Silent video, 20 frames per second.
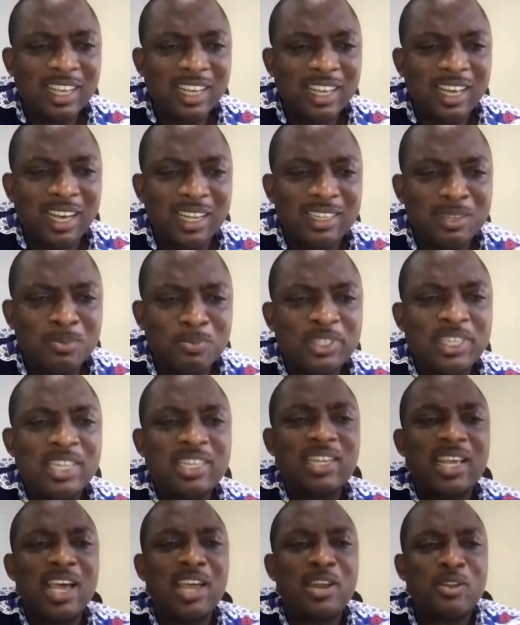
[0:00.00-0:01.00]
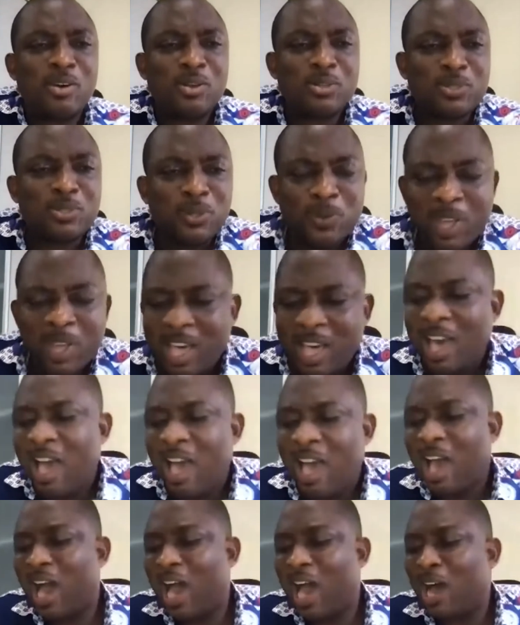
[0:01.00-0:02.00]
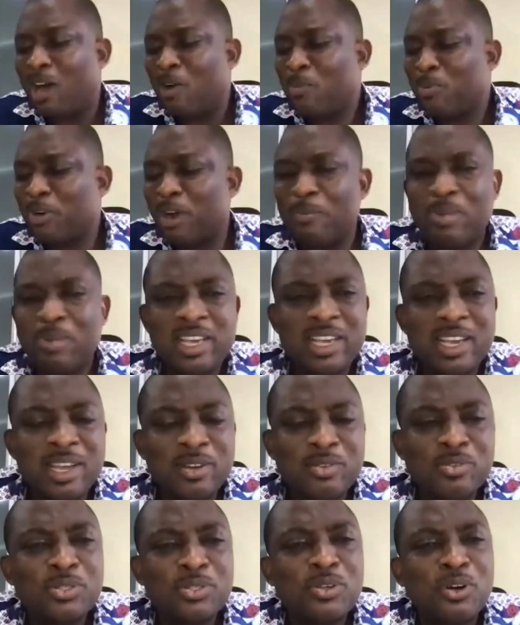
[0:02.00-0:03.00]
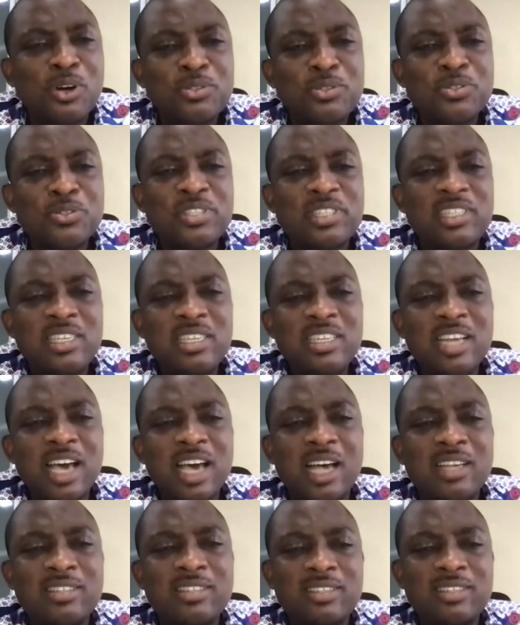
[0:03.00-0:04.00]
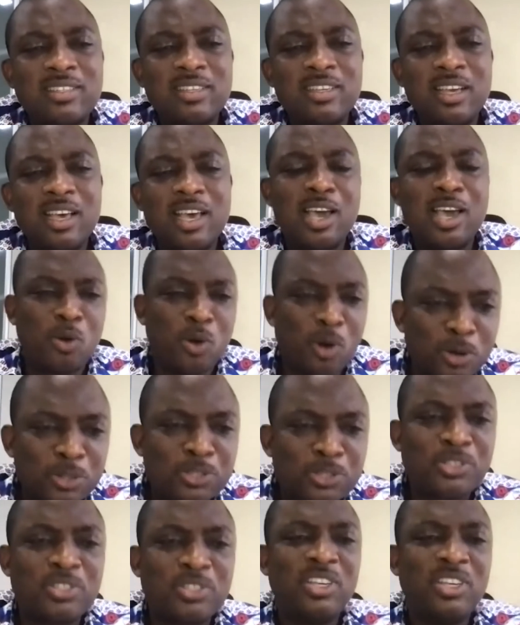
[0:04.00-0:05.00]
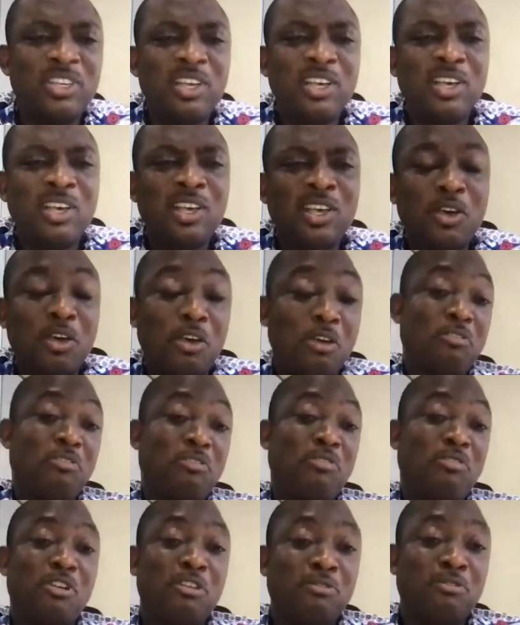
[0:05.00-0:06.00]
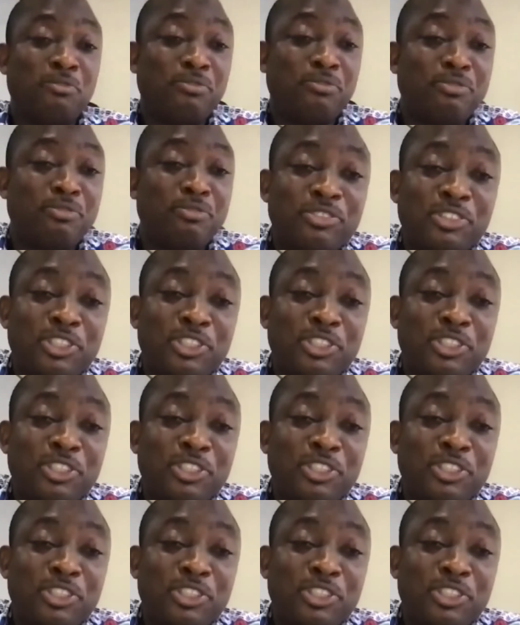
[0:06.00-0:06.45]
as we put it, and also how probably it was also seen as a cause of,